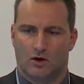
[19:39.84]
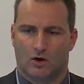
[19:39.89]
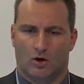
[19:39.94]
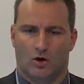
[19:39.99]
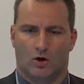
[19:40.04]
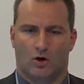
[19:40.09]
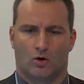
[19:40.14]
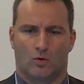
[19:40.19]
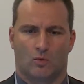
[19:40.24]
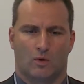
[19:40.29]

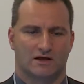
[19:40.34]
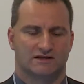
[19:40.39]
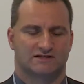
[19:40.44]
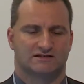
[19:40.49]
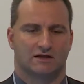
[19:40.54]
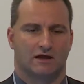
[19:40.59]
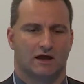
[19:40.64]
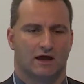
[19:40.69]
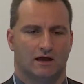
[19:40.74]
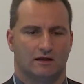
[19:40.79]
or once
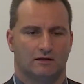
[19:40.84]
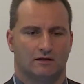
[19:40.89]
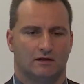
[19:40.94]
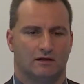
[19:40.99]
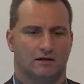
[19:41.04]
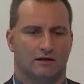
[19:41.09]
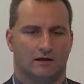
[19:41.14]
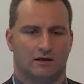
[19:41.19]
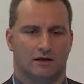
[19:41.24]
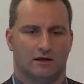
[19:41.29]
again
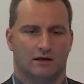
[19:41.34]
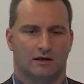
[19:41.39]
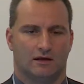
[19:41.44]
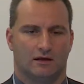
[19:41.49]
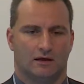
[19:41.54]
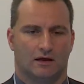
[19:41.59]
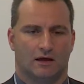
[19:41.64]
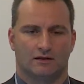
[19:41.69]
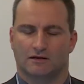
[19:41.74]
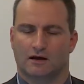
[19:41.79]

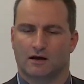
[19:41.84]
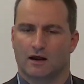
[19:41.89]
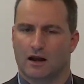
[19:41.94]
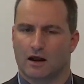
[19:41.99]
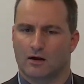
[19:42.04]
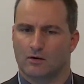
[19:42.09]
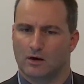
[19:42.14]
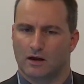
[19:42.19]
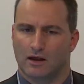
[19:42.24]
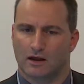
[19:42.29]
the
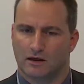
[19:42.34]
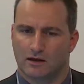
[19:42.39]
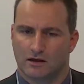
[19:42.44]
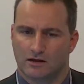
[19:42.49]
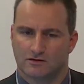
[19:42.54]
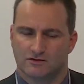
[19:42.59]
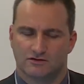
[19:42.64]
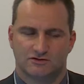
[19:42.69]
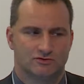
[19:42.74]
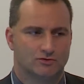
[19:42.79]
underground link
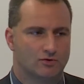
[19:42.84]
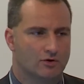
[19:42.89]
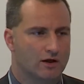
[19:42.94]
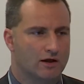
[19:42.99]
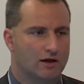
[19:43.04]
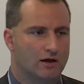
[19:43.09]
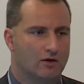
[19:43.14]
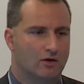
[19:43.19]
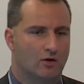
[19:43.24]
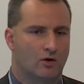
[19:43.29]
in
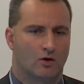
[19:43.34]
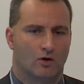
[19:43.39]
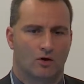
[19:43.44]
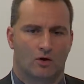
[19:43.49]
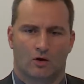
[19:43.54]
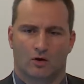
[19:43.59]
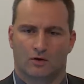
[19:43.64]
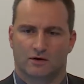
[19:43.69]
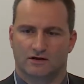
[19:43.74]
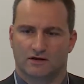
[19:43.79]
Zurich or,
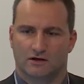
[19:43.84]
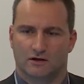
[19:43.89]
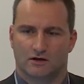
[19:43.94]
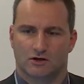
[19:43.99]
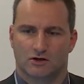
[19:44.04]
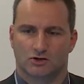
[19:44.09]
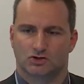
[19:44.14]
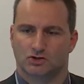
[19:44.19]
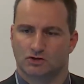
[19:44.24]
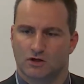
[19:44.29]
or
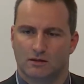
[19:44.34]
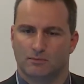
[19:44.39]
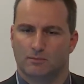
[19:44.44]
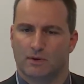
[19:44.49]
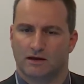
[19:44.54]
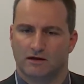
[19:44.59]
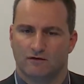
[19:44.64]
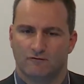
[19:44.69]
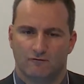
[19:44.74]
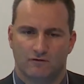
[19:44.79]
the
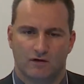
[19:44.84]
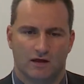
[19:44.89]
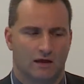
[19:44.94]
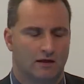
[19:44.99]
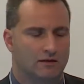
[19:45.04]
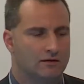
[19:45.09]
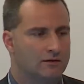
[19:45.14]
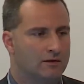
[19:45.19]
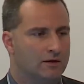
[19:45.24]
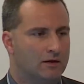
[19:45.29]
Schnellbahn in
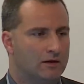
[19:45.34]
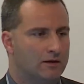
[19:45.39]
Vienna,